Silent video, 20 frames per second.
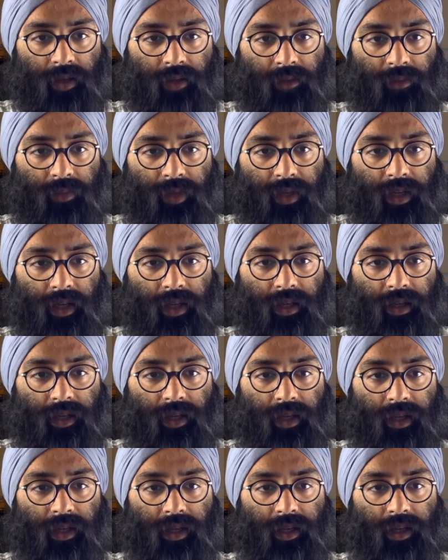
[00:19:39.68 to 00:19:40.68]
But
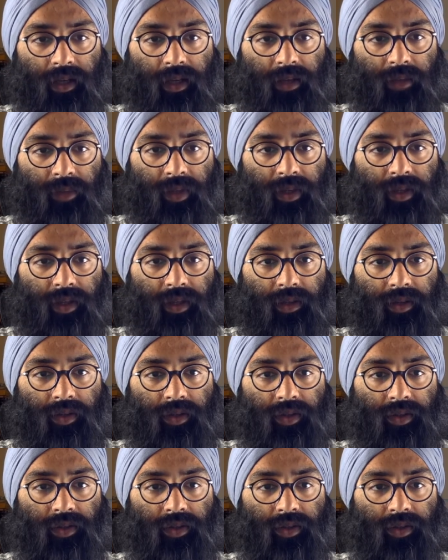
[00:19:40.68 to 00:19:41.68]
I can come here
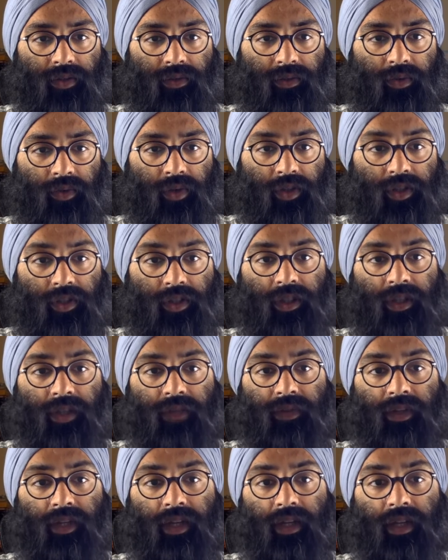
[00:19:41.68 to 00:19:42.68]
to, or just
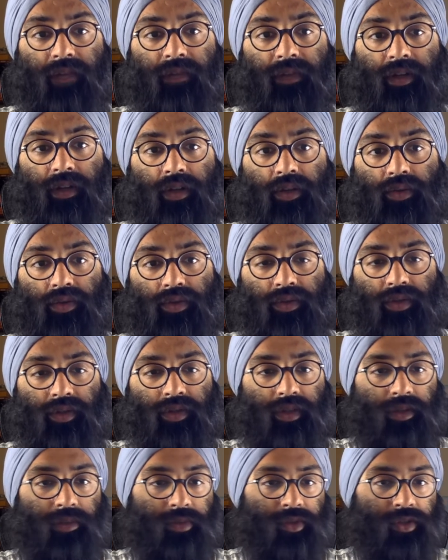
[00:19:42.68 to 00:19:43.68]
even get even closer into
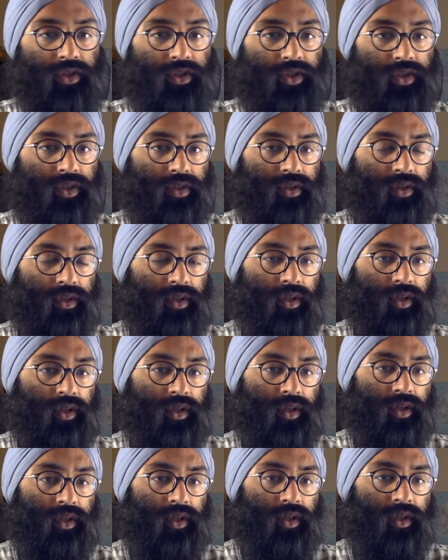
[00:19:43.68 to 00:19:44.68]
the position,
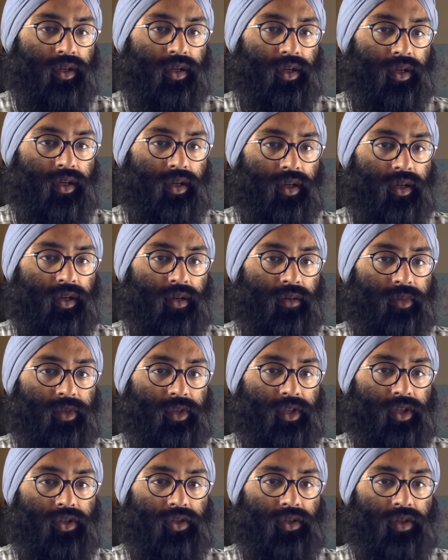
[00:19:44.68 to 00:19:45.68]

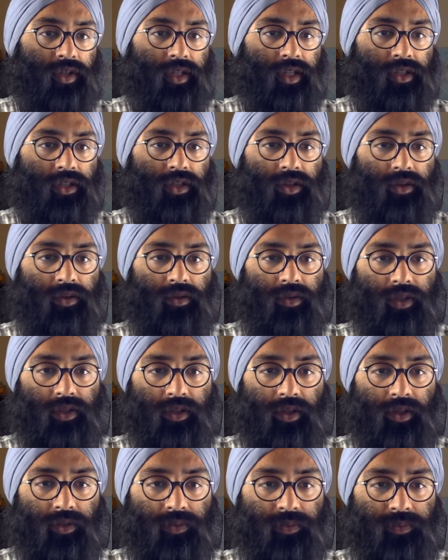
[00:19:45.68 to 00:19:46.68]
potentially. Let's go, let's
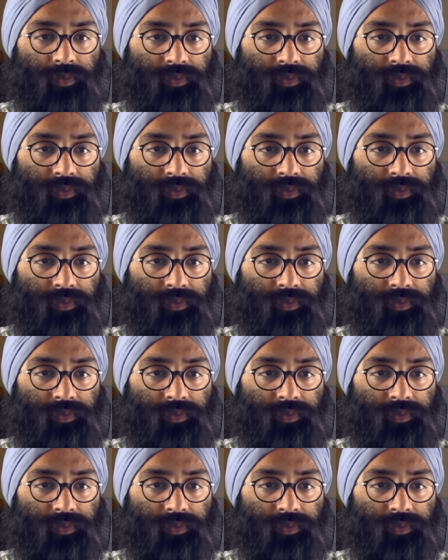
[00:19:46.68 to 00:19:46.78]
go.